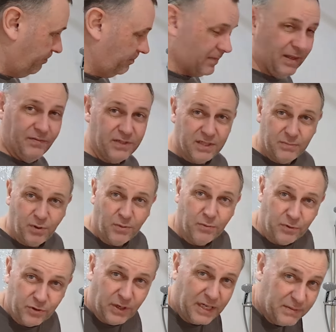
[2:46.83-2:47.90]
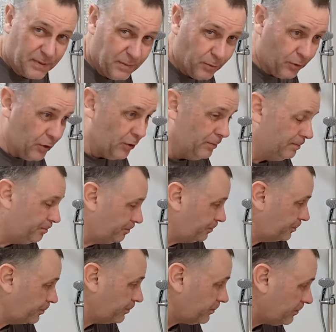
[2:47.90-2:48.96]
This is the problem with trace people who
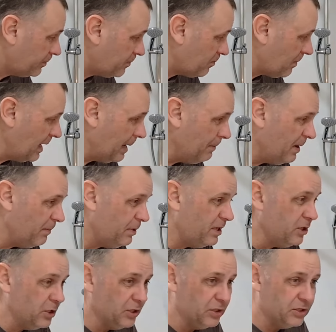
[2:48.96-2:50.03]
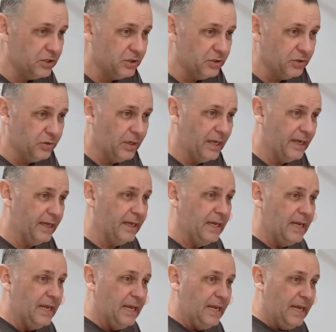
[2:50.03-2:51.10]
may be new to
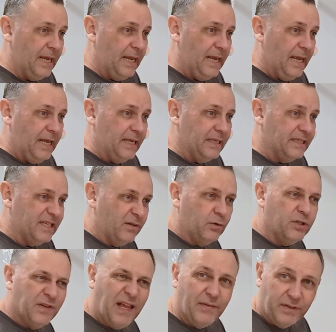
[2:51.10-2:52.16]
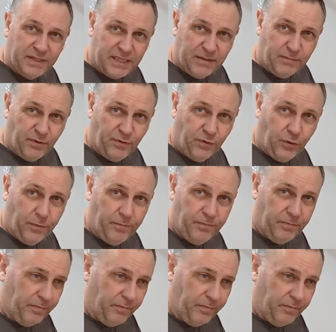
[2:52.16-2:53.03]
something which they haven't seen before.